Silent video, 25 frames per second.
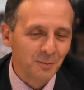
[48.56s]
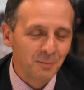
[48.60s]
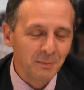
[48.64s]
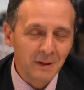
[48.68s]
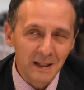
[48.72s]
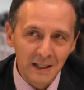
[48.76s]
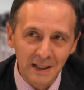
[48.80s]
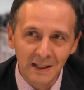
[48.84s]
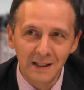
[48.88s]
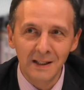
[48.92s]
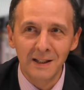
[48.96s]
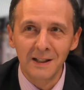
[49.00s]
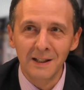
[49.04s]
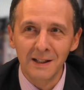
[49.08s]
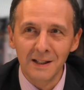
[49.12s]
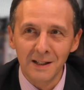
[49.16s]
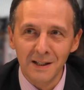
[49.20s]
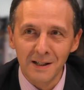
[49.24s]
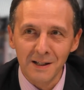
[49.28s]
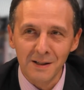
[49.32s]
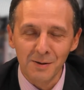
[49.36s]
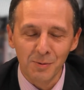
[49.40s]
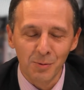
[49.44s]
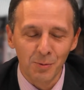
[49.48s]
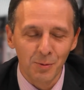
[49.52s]
many
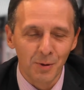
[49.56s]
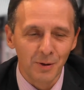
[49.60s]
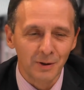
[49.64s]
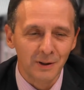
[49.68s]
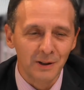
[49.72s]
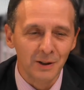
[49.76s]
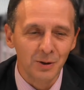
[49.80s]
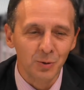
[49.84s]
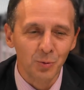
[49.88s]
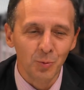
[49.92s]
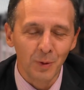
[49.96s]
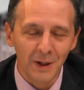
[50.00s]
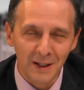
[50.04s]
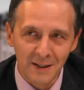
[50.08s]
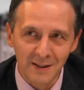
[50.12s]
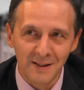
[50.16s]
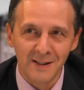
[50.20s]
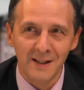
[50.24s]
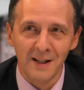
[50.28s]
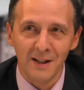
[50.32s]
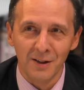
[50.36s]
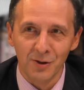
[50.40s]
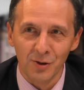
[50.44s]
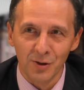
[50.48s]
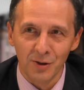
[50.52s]
years. We worked in one
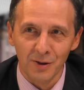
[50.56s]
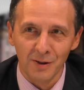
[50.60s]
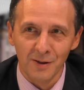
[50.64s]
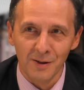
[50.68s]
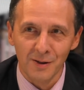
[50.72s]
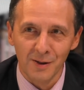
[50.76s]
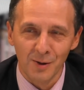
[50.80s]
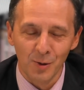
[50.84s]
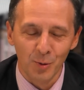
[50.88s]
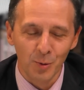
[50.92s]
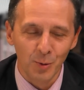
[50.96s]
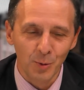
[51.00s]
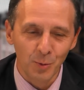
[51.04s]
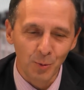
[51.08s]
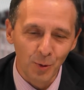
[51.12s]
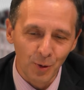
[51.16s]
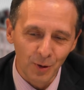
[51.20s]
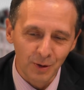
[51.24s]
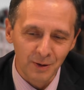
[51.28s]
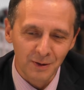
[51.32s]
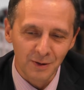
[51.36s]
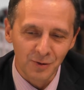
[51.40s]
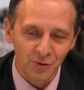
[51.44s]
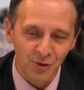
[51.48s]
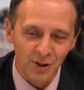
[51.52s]
section, so we
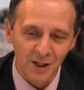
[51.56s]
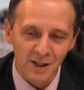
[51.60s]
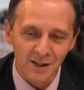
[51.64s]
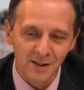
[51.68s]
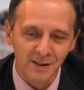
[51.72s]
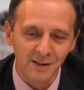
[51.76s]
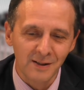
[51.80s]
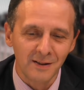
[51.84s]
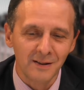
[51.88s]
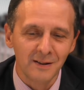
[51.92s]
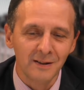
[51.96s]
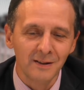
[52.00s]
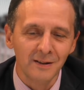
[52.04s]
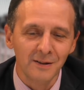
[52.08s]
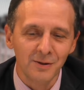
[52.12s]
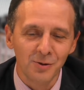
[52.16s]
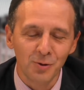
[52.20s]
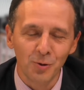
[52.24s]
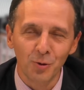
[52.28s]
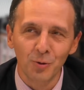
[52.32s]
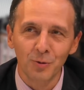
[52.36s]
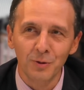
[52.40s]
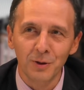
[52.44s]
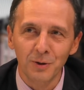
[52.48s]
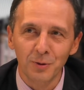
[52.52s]
worked just
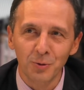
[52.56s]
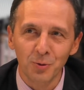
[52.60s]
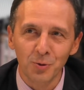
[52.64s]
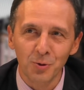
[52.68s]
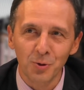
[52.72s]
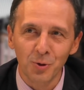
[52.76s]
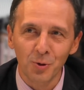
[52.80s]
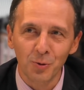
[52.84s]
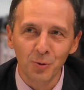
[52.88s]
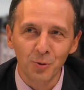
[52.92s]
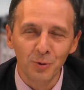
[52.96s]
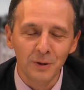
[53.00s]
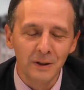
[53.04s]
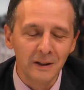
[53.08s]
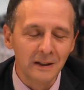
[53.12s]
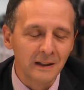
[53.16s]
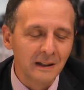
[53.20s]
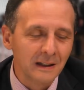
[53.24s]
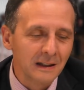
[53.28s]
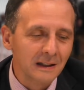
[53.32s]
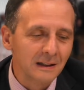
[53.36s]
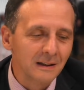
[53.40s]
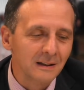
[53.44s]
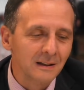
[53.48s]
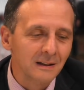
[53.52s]
shoulder to shoulder.
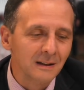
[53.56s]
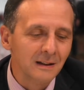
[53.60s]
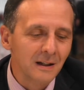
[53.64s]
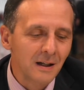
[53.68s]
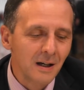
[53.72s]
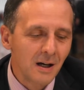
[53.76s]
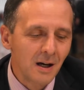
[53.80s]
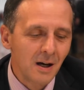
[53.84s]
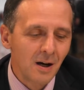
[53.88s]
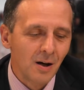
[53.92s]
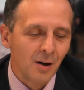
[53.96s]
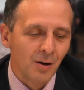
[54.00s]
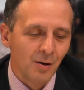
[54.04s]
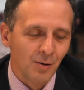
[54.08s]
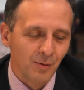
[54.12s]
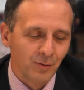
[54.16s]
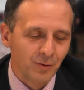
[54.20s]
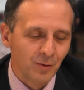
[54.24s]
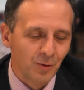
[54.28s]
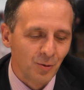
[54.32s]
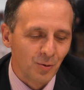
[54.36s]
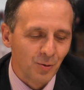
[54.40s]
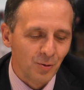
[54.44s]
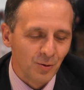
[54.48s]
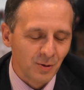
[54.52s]
And
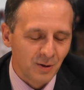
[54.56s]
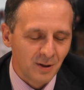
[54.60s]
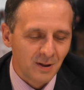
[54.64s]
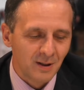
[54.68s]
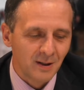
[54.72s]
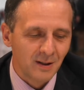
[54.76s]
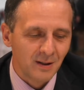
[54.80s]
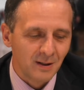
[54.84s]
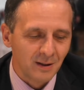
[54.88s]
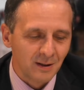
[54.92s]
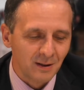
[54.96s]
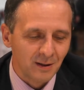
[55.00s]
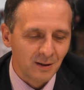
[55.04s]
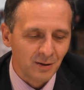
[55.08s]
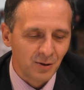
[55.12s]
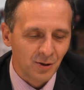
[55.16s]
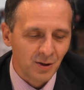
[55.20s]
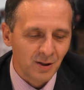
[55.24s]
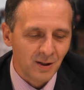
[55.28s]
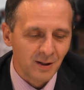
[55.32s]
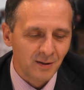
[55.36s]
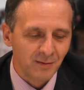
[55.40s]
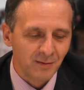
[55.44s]
of course, she's